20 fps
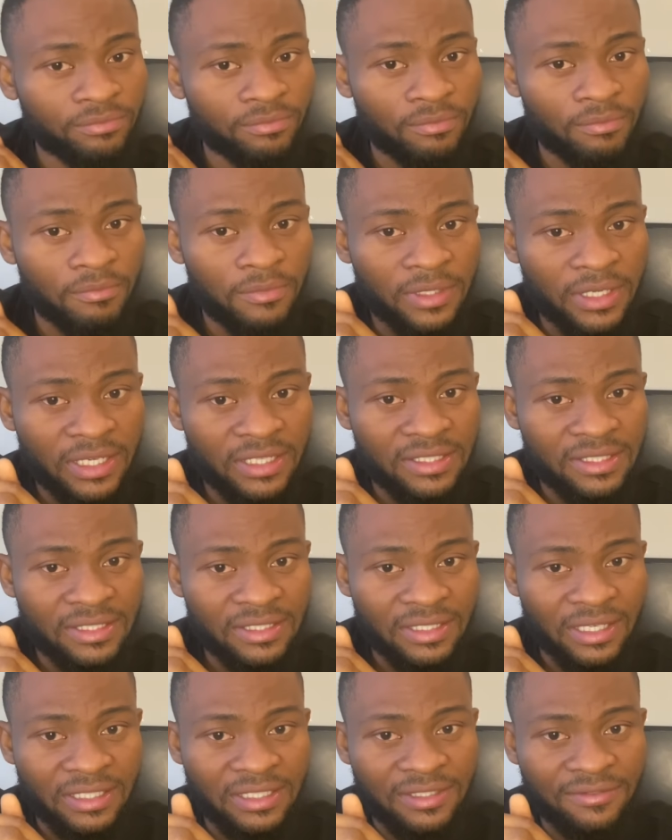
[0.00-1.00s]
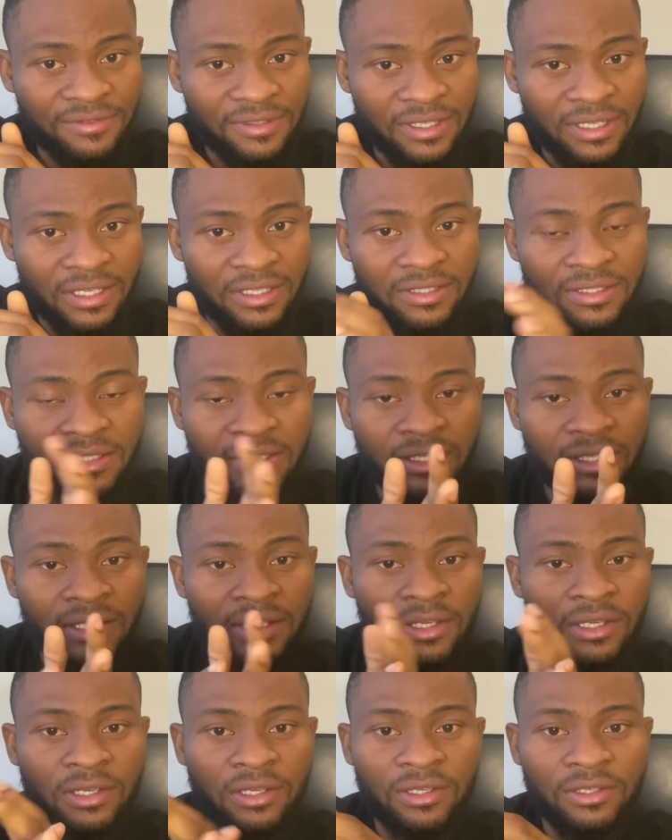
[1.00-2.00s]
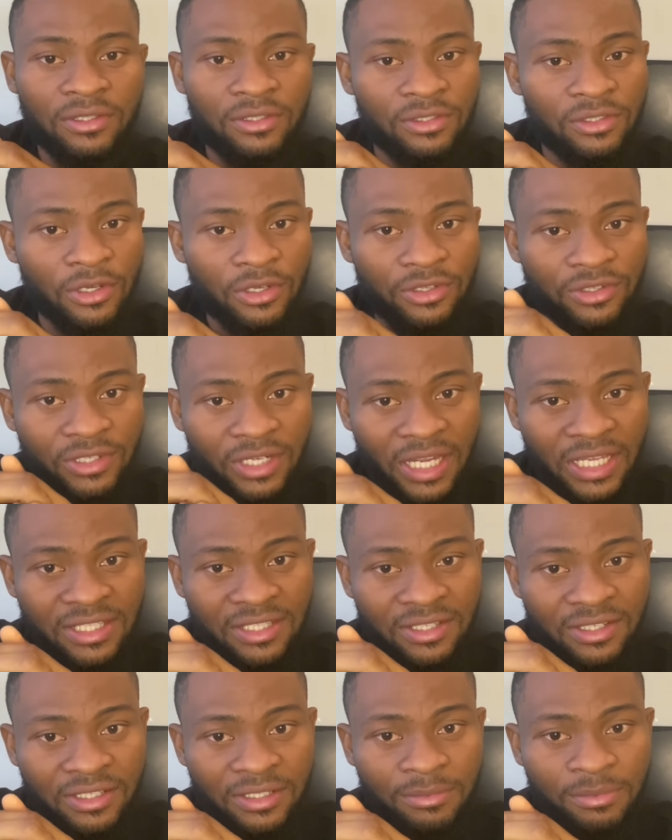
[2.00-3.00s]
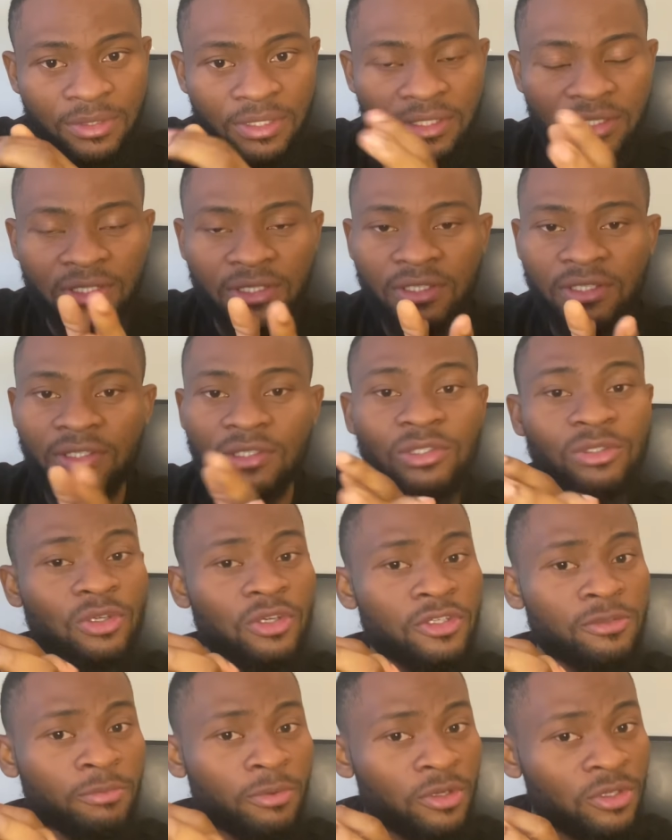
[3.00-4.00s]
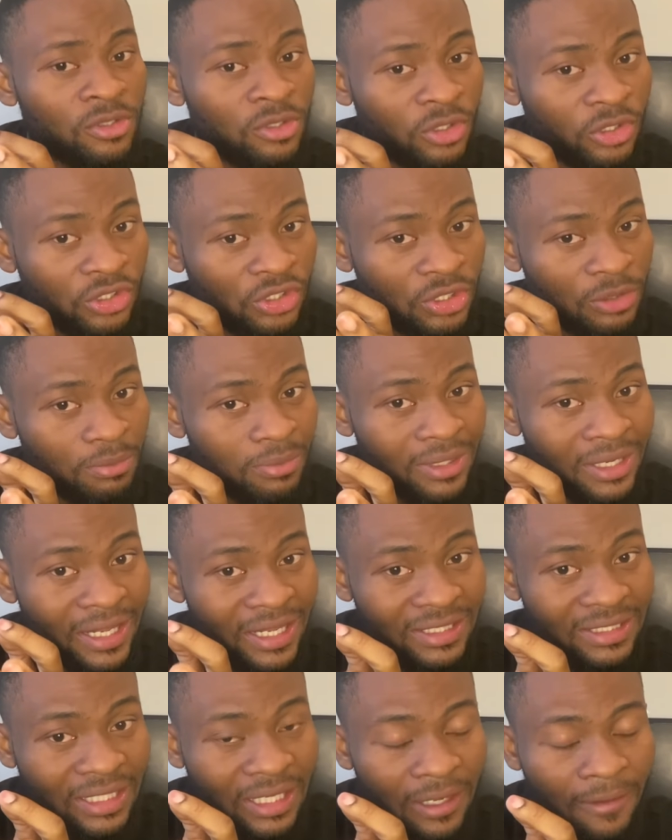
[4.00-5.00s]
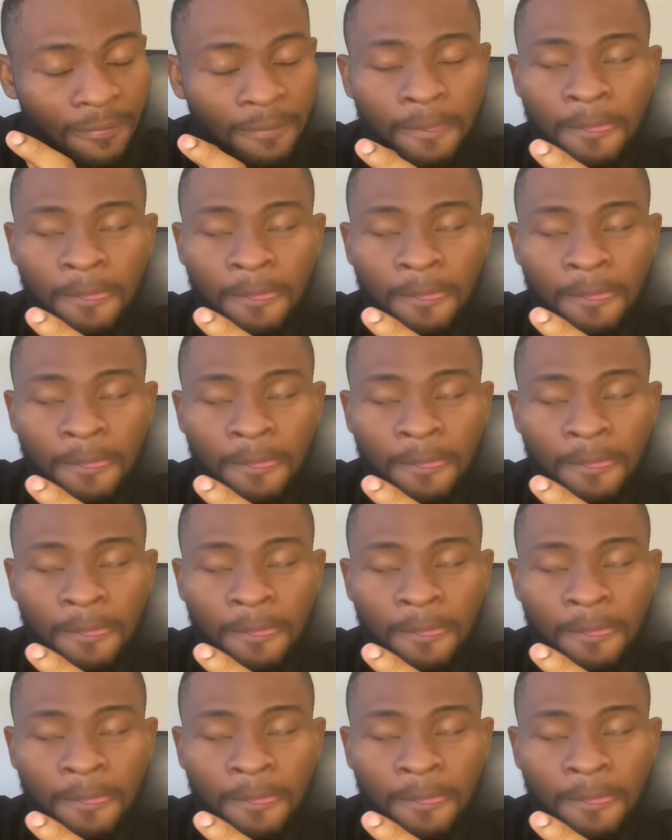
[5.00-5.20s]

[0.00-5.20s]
BSc certificate, your transcript, your sponsorship letter,